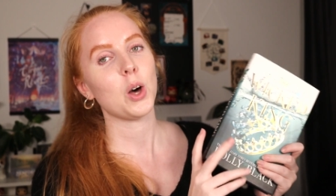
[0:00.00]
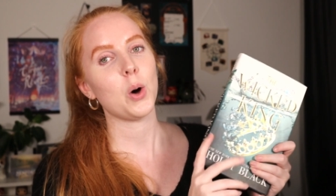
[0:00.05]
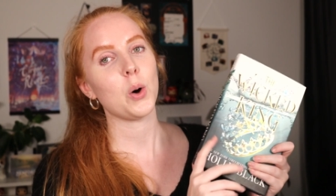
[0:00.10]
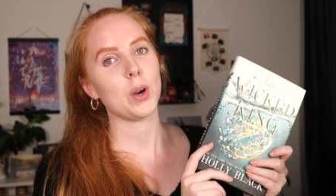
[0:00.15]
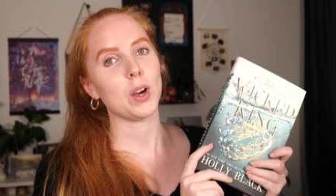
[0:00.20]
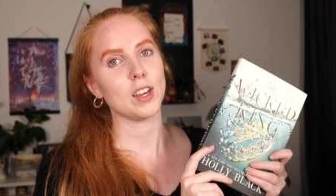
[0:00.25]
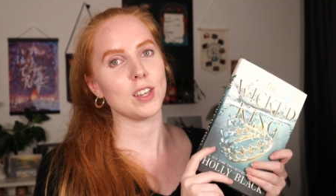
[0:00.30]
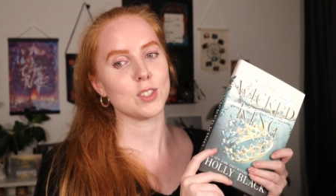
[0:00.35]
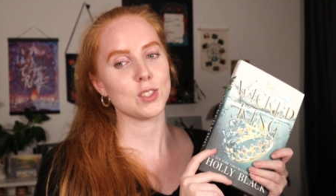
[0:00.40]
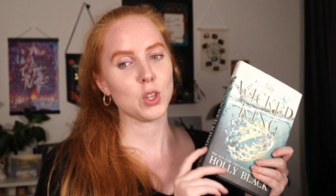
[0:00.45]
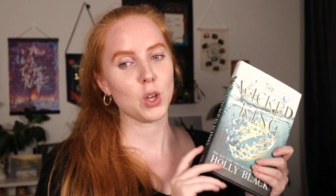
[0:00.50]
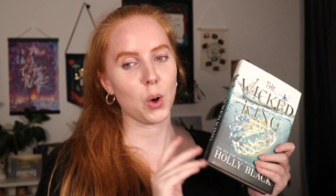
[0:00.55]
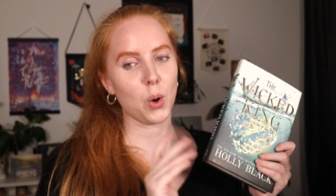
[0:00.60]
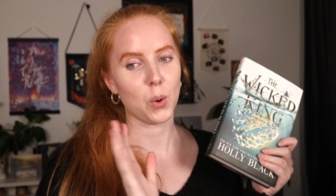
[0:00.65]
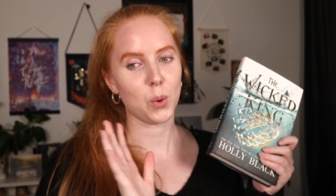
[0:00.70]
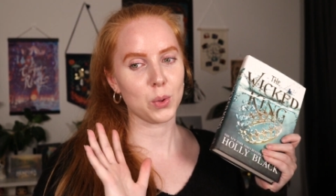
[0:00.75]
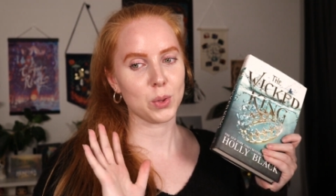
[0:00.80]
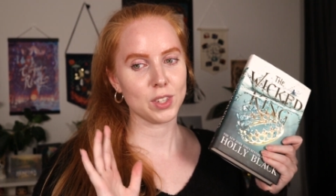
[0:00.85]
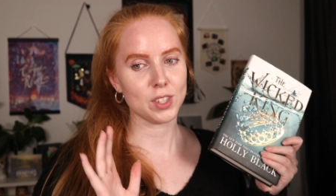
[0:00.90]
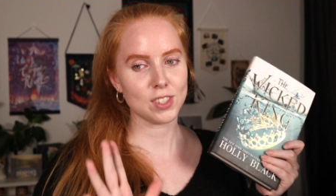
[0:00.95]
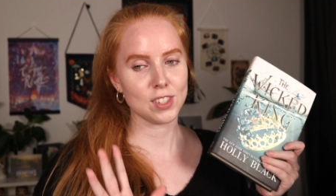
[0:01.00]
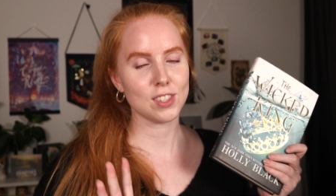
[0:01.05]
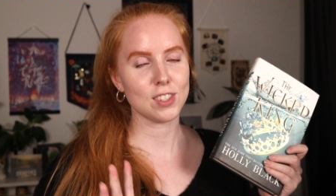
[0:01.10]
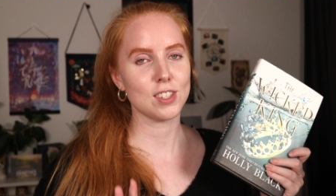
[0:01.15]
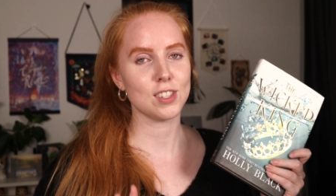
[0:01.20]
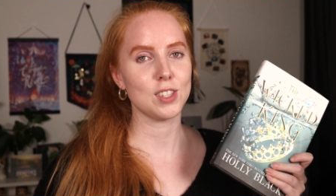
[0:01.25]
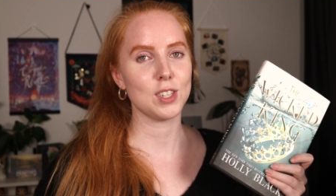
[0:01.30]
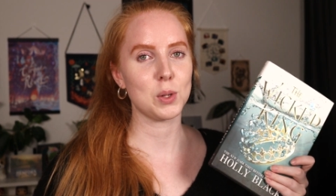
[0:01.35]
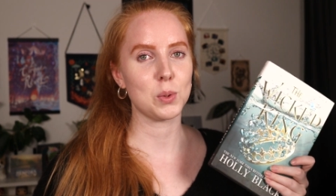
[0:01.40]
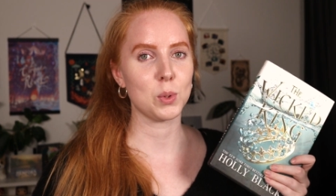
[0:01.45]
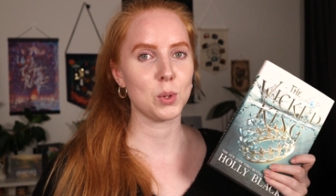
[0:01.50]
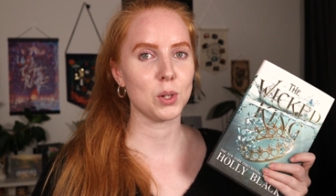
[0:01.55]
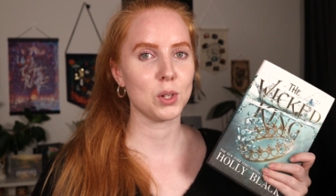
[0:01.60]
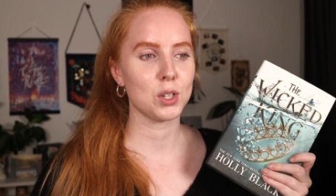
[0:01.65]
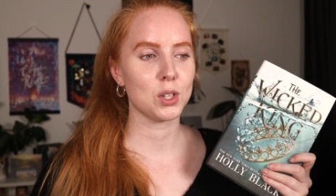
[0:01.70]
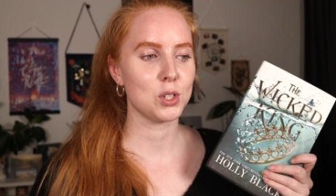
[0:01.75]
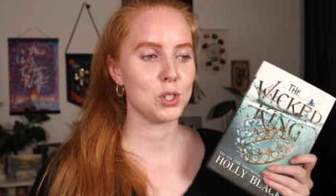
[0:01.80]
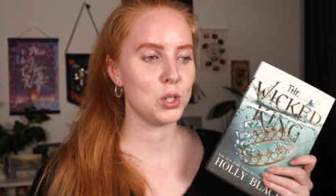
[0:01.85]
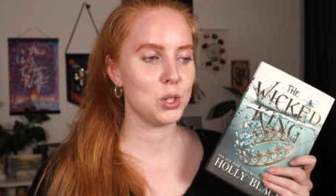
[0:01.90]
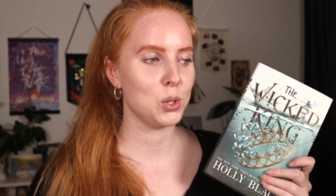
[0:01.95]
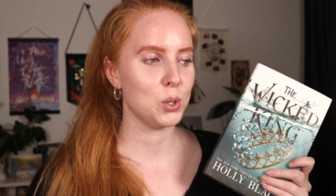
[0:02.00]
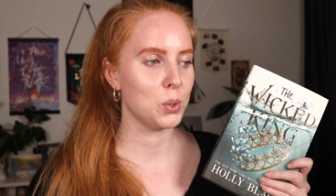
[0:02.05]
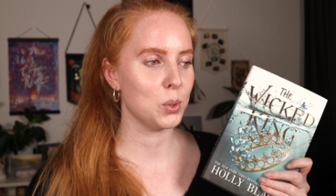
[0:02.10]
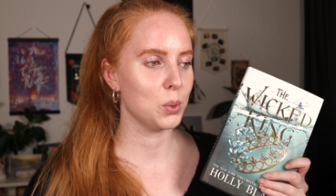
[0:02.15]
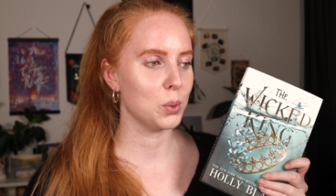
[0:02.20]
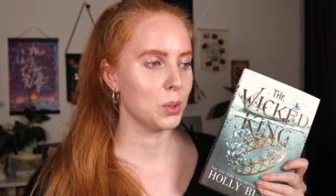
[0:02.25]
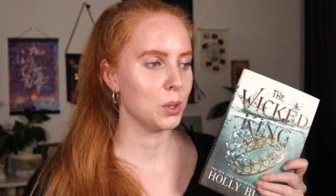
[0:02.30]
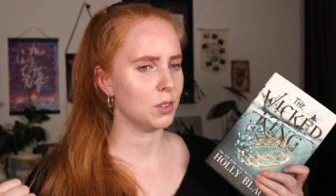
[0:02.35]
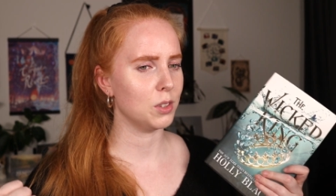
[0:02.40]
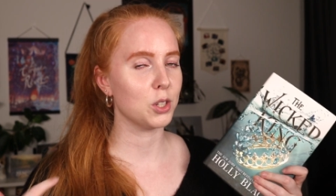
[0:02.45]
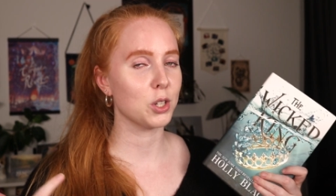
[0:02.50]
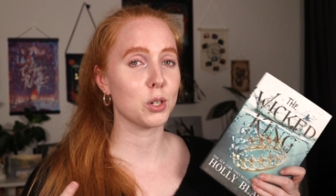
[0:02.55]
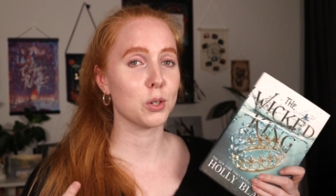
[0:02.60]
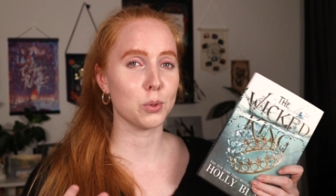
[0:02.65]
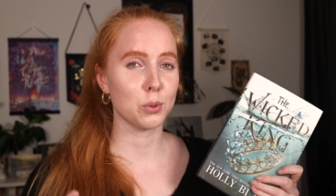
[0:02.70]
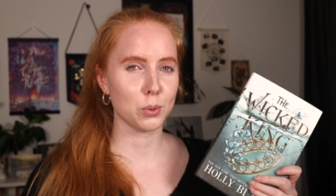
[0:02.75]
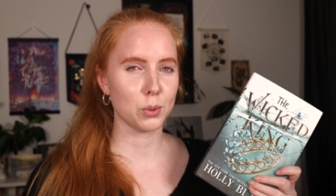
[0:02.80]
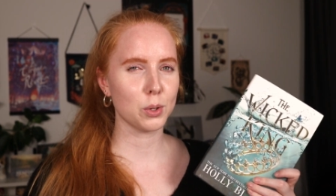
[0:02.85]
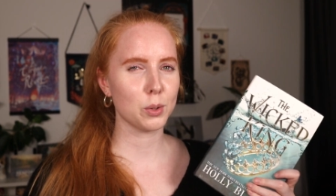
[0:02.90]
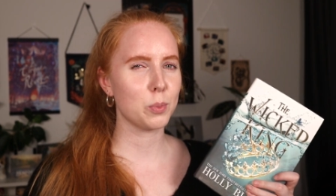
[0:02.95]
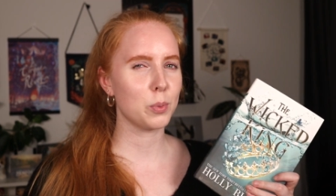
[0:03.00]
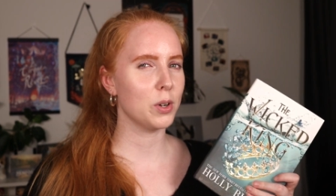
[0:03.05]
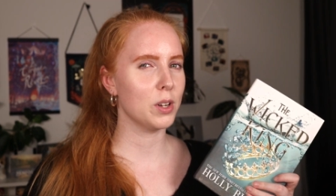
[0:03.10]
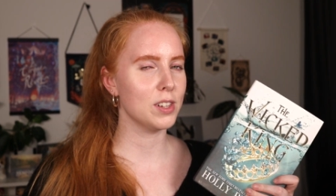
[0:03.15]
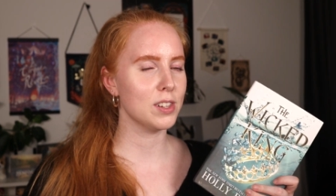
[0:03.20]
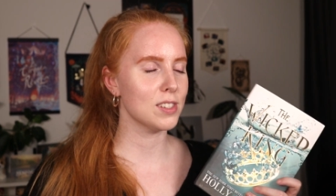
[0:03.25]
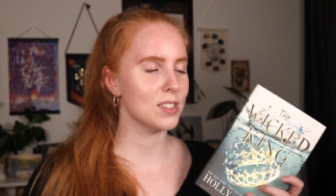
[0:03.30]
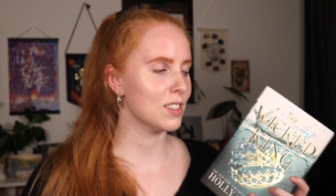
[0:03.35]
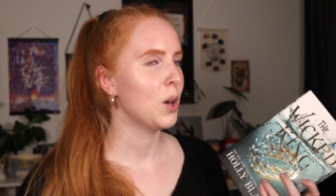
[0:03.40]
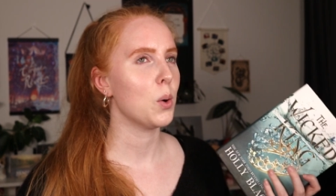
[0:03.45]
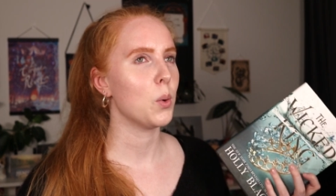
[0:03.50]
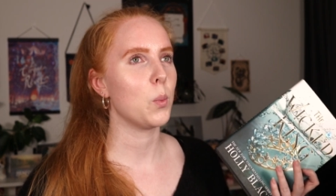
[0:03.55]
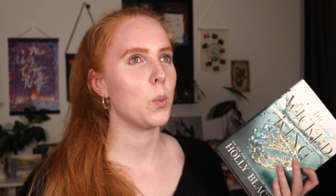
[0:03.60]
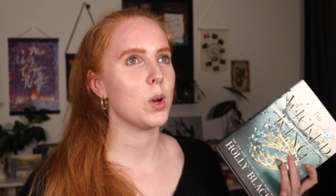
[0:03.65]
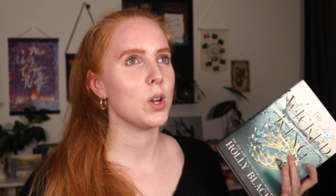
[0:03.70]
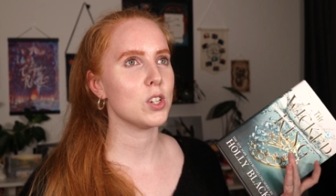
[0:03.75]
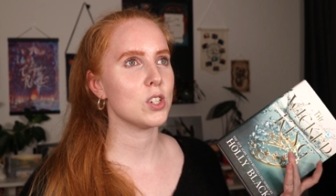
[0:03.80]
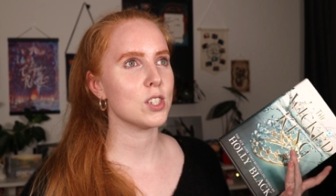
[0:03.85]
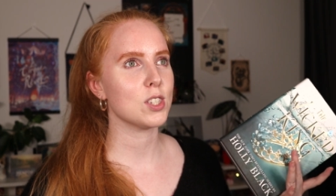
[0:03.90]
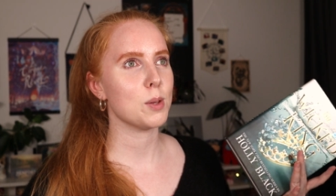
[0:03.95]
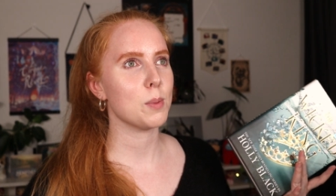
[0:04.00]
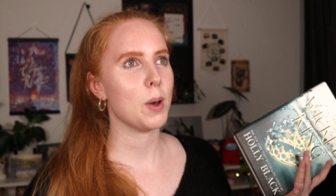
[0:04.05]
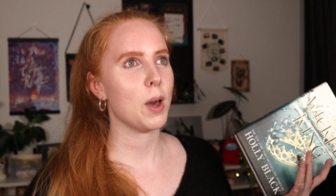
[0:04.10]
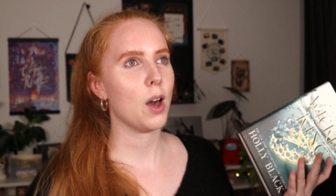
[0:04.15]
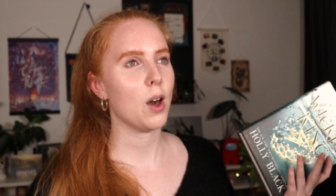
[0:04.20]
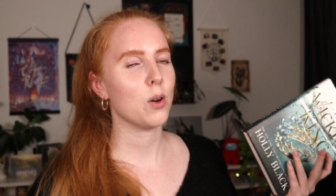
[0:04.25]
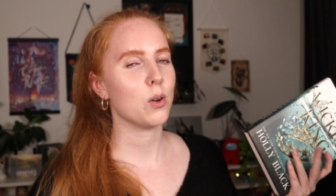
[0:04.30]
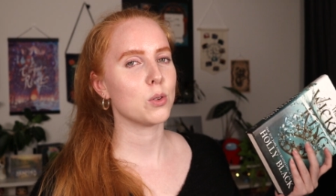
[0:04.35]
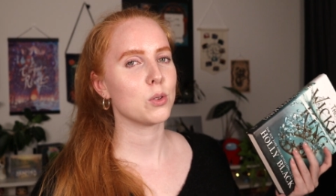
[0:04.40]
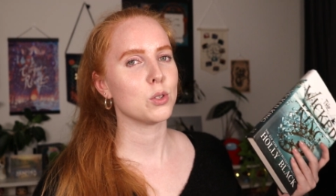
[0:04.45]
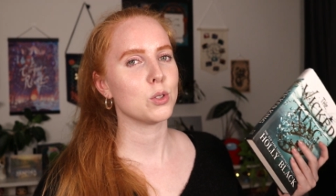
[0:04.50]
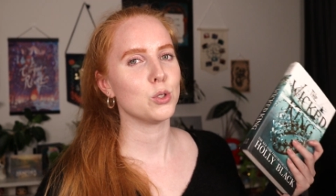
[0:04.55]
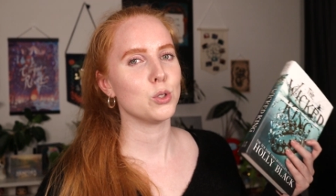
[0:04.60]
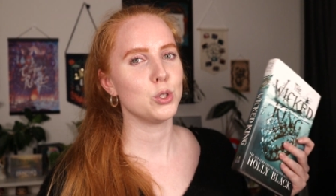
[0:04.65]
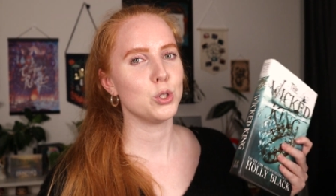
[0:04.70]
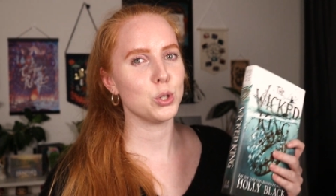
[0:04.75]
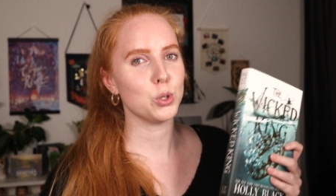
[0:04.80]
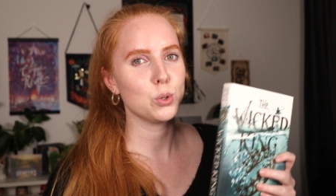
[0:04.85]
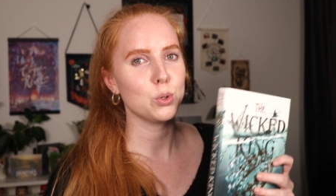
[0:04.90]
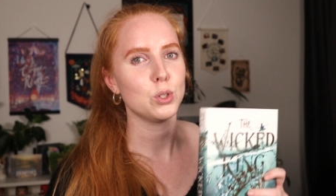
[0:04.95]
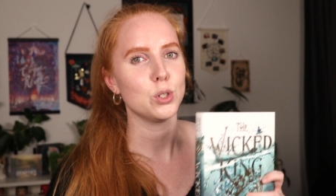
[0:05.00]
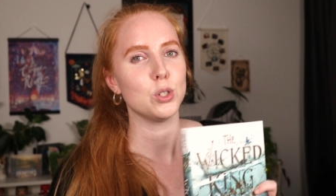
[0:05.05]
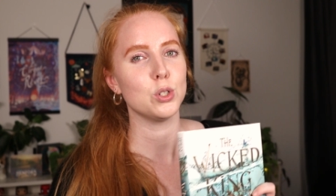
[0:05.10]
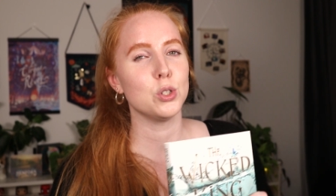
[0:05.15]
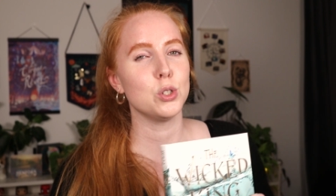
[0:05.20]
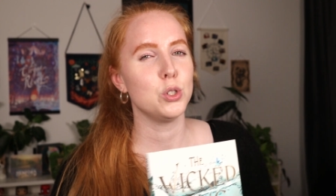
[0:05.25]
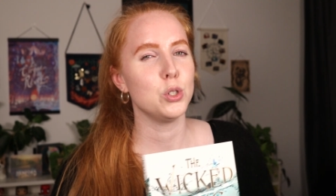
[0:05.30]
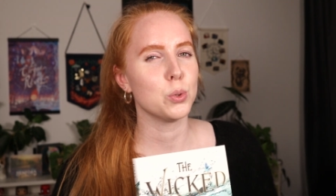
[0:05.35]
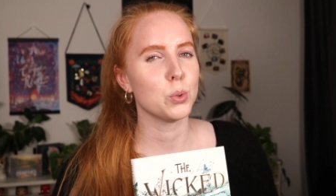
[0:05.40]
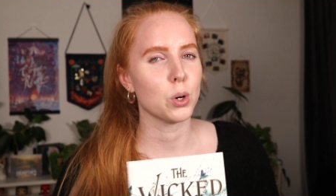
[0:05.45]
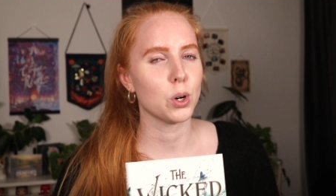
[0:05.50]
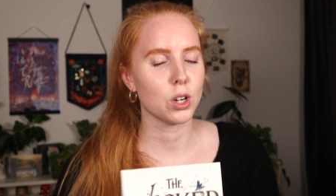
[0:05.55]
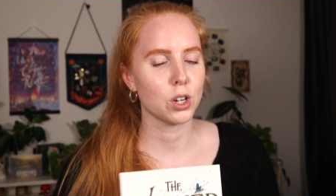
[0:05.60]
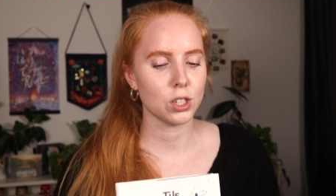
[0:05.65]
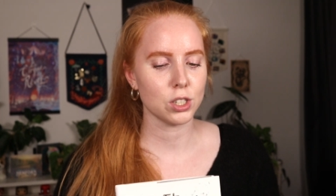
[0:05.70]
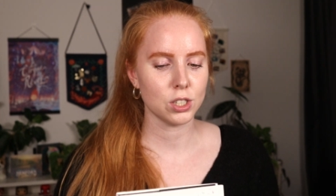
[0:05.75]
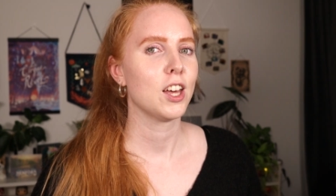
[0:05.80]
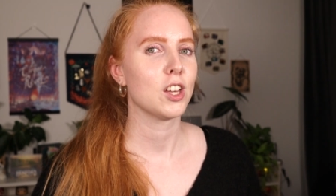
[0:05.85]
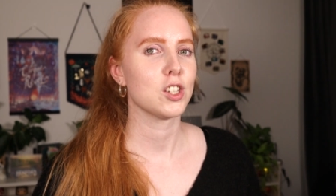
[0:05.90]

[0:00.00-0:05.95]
Okay, so this is the sequel to The Cruel Prince, which is about Jude Duard.